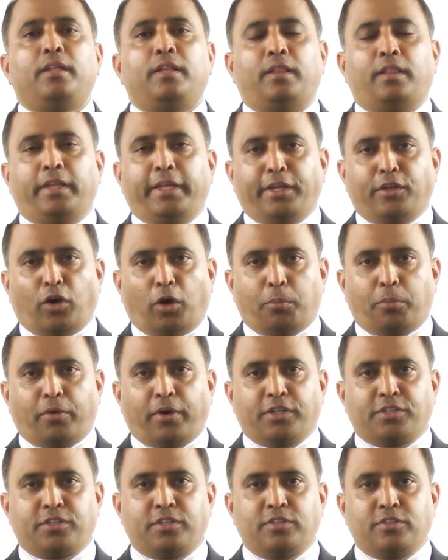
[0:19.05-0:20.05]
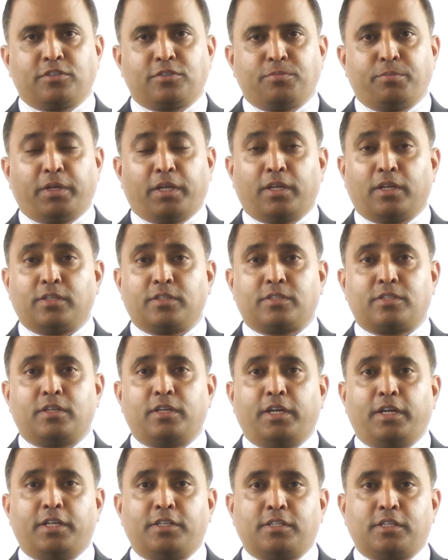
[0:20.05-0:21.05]
lean operations because
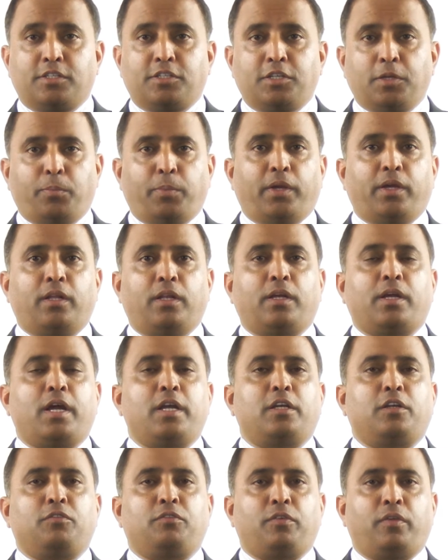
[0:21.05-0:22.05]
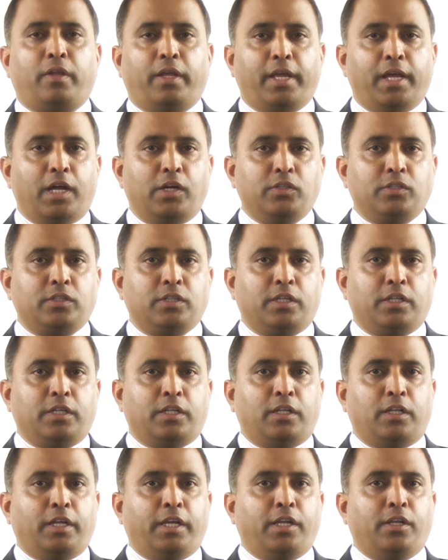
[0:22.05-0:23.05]
it is a typical kind of layout in a
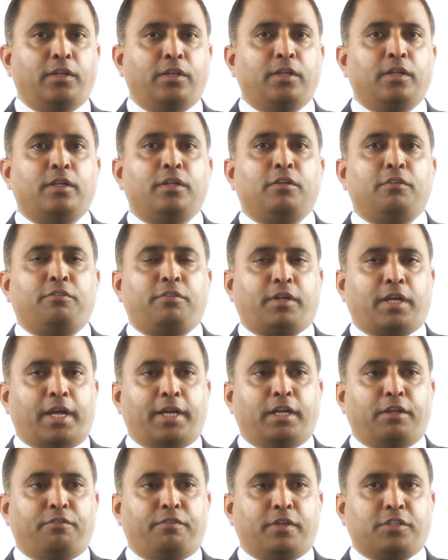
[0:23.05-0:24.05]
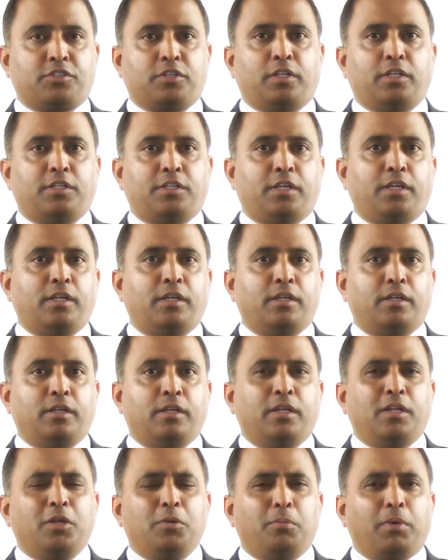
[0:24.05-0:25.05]
lean kind of facility.
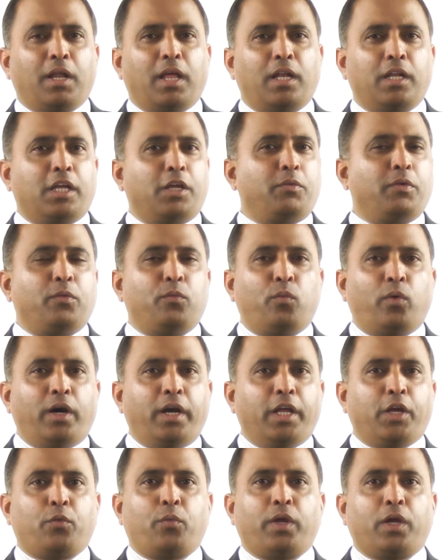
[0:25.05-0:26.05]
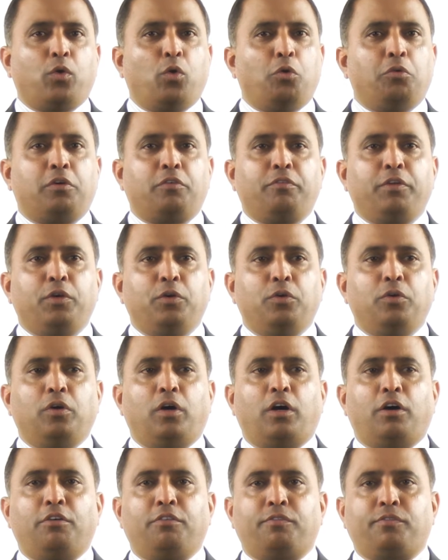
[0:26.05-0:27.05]
But I'll give a very quick overview
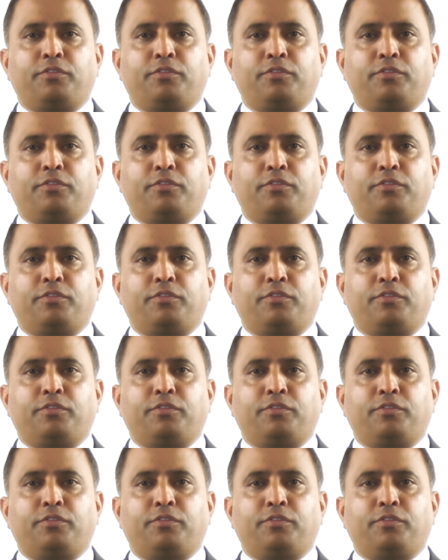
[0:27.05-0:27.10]
of